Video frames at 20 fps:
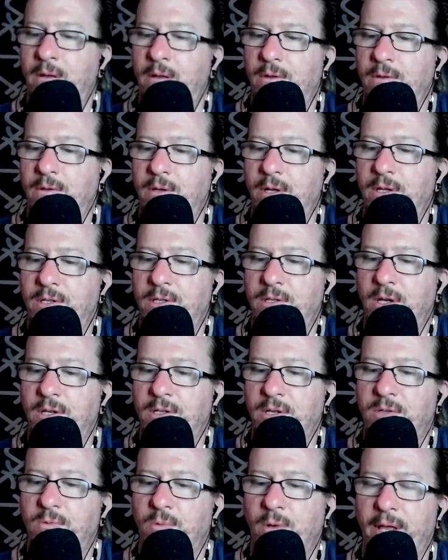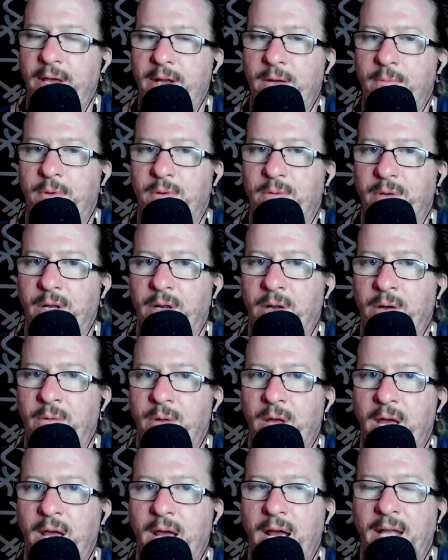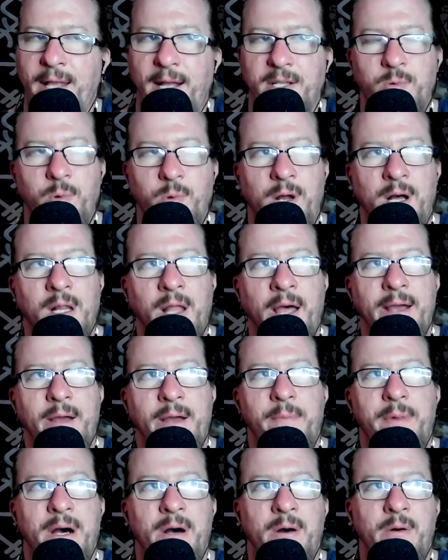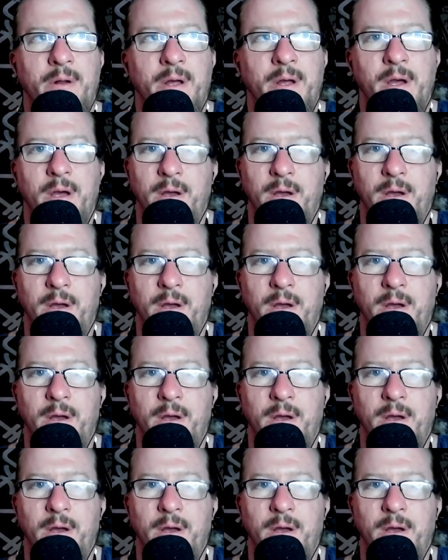it's because it's relatable, you know, and that's what I like about